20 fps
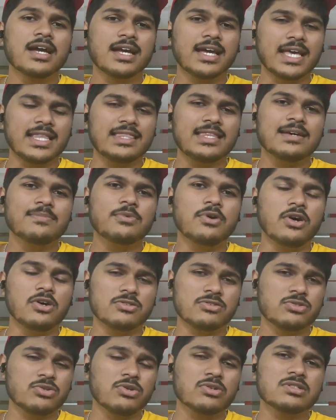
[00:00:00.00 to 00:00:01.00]
get them or
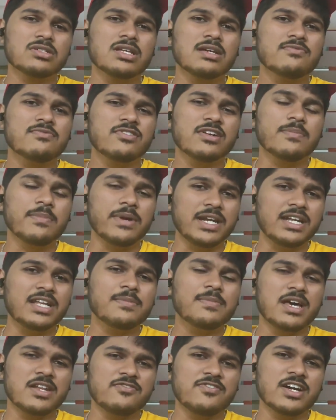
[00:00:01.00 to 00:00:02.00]
source them from Indian
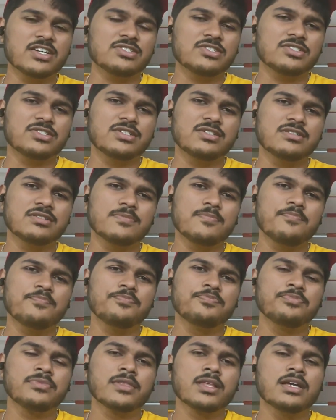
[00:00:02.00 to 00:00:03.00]
manufacturers,
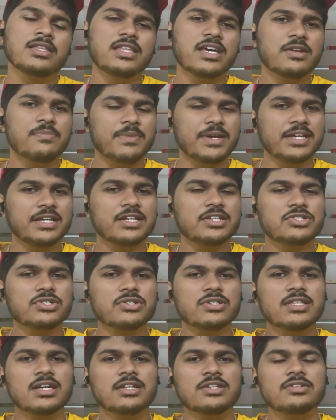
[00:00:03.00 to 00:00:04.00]
they are making
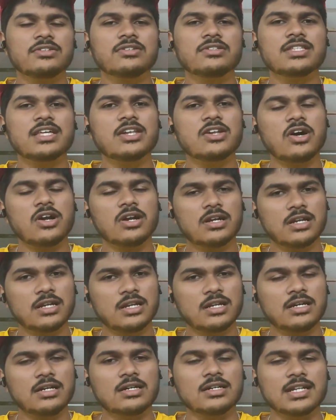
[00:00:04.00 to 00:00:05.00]
sure that they're
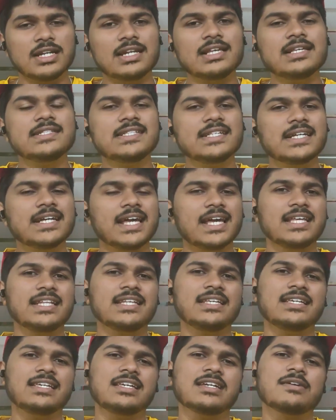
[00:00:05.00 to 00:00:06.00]
not releasing
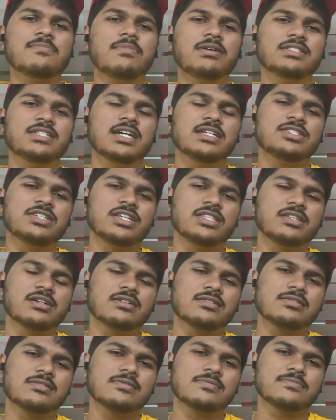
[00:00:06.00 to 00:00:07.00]
any Bajaj
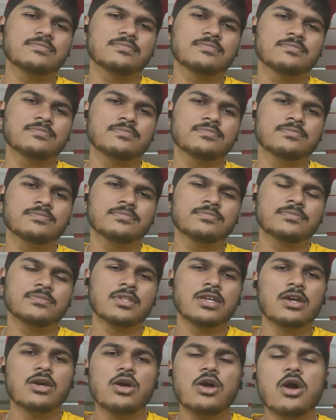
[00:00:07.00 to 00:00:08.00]
Chetaks.
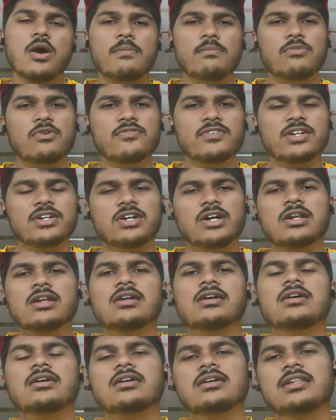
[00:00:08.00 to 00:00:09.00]
Moving on,
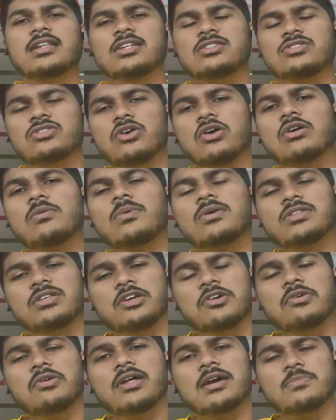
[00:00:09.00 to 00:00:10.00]
let's talk about the
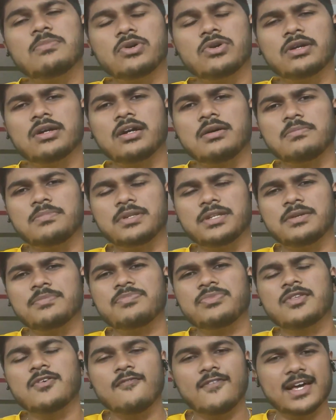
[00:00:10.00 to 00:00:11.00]
Hyundai Motor Company.
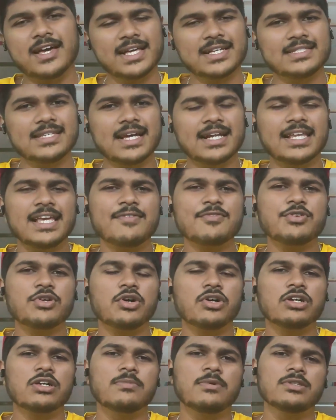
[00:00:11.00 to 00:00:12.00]
Why exactly are we
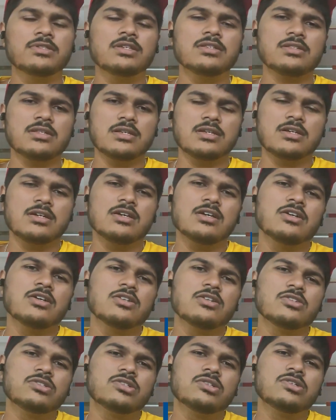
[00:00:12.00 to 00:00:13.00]
talking about this?
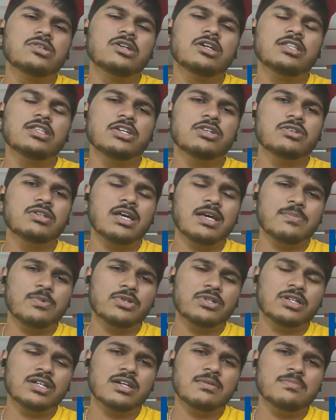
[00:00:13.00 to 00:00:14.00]
So the Hyundai
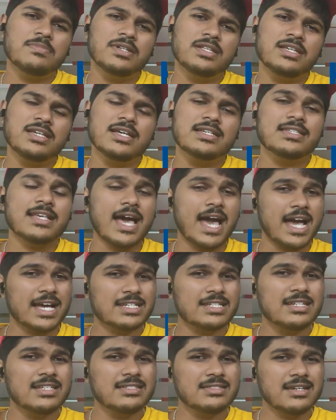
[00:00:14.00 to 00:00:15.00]
Motor Company has
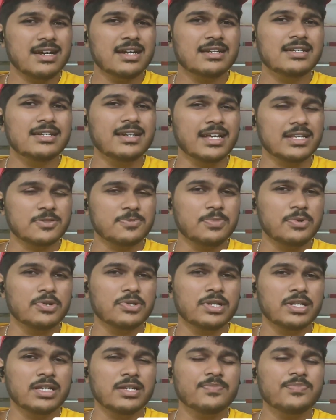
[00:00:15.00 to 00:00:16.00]
actually started
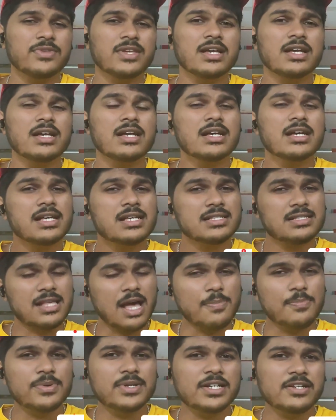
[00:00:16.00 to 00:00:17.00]
exporting
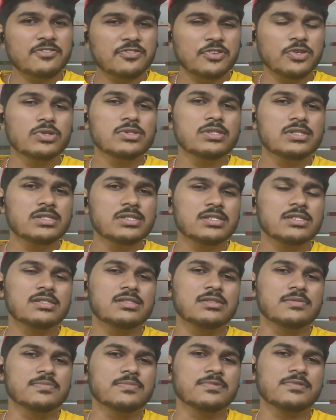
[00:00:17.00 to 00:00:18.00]
separate fuel
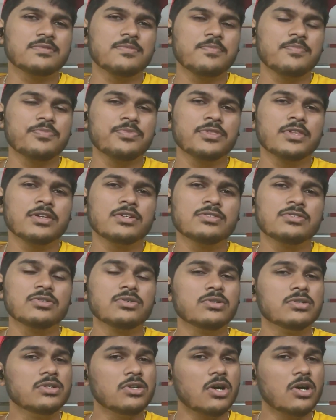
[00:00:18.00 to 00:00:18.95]
systems. So